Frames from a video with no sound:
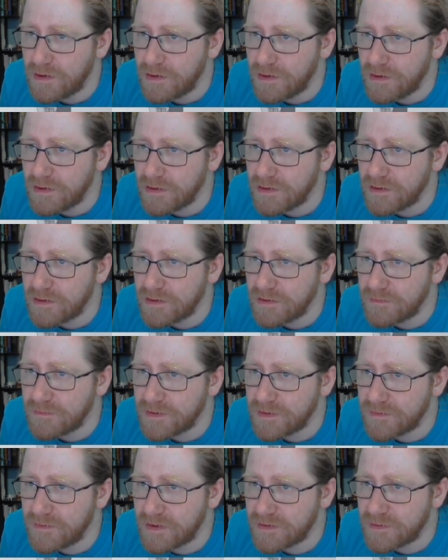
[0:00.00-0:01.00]
live with
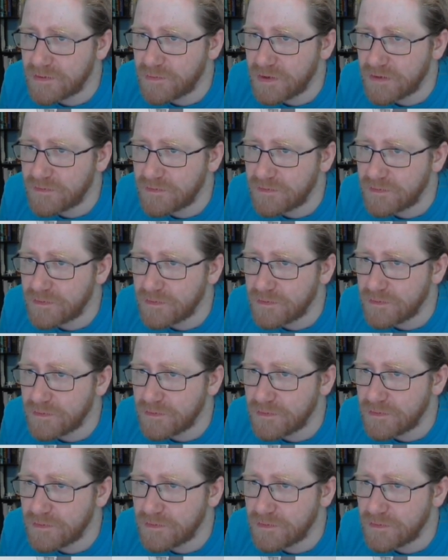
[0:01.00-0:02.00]
the fact that we have
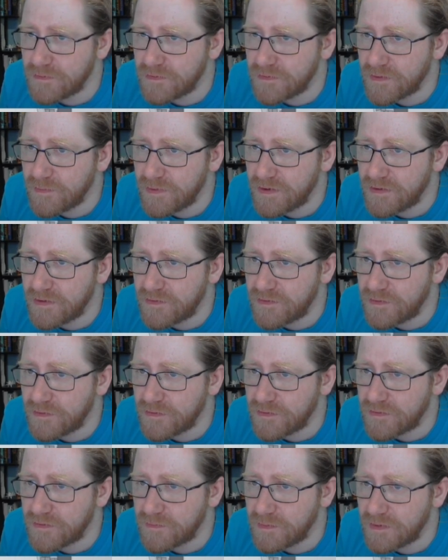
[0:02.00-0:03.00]
to do some
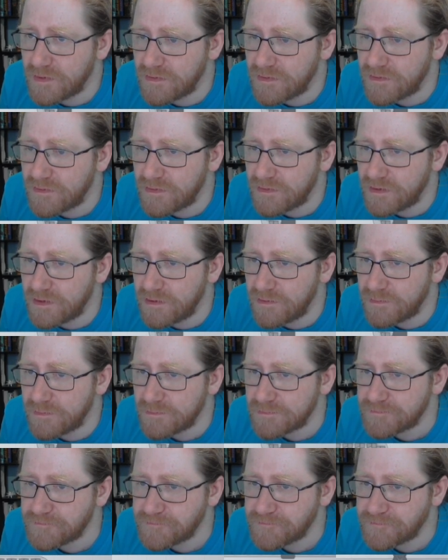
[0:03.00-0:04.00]
adjustments here.
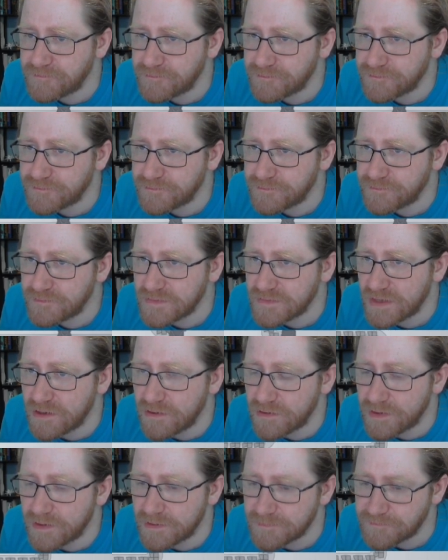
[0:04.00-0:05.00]

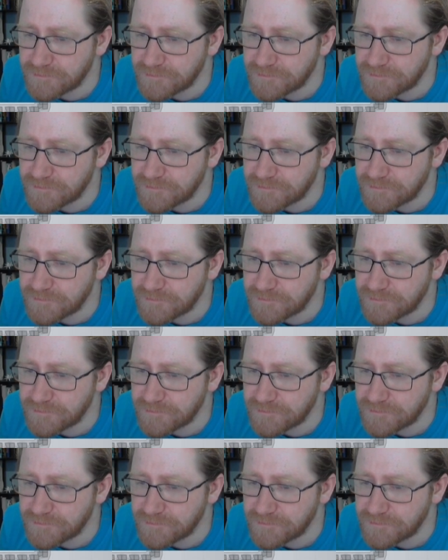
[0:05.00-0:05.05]
Okay.